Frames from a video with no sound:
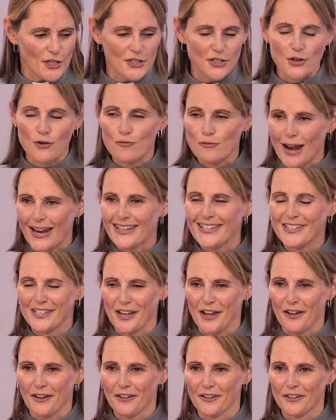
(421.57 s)
a
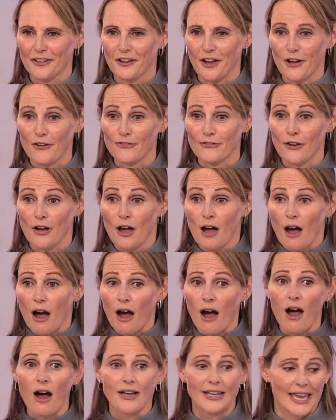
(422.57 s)
surrender of
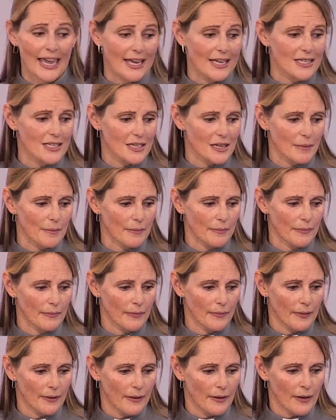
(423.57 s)
our kingdom,
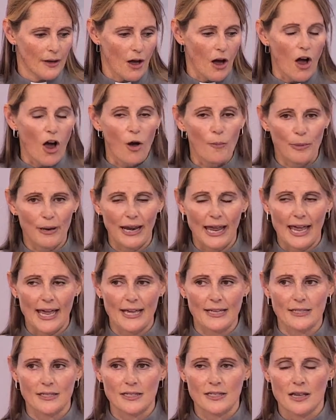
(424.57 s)
our
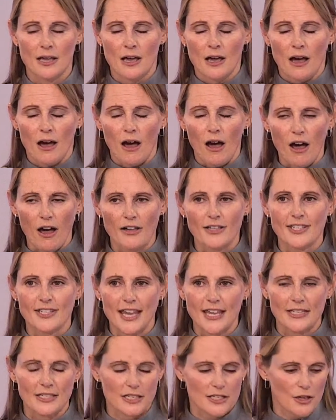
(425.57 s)
plans, our
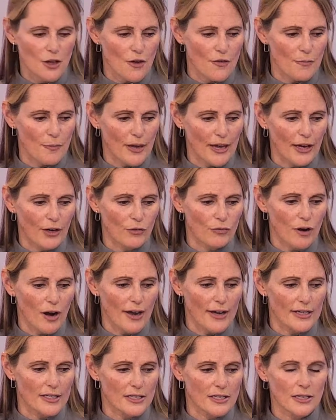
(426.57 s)
sense of being
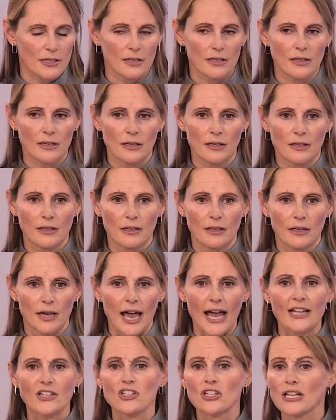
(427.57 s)
right.
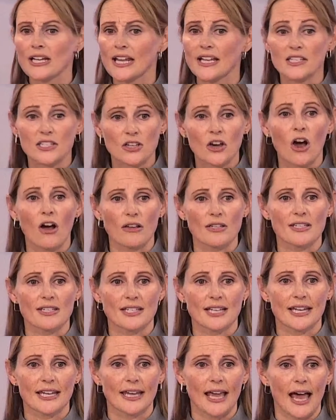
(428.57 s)
Actually, it's
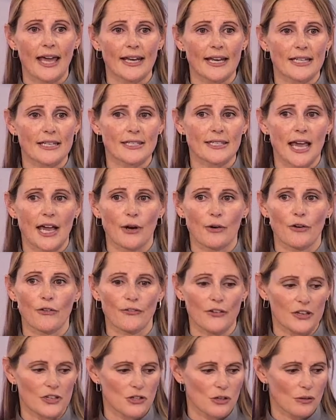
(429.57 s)
costly and it's
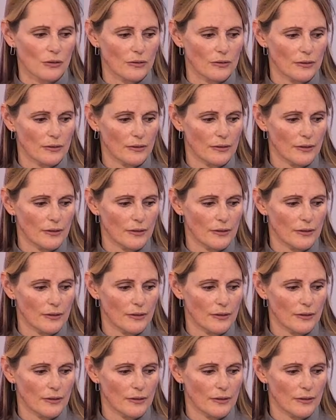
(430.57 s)
sacrificial.